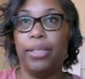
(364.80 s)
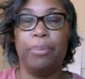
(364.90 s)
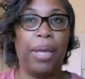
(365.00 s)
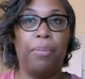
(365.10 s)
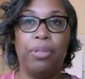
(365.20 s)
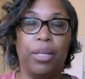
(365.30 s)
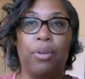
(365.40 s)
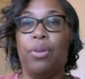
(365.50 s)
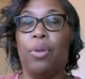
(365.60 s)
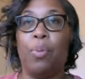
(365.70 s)
to be able to get
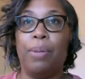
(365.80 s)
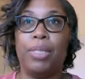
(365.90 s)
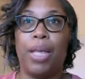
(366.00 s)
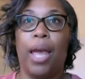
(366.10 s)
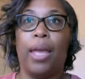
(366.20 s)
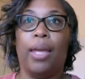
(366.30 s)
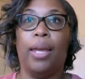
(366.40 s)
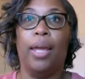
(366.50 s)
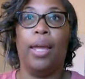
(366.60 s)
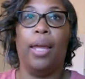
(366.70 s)
on the website
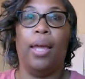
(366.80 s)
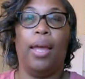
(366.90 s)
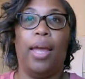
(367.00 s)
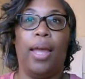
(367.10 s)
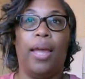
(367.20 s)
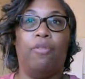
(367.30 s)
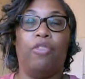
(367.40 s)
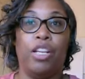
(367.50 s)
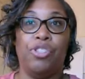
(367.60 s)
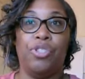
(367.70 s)
and
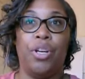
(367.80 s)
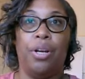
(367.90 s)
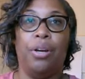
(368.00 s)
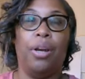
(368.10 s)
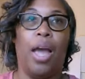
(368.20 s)
register.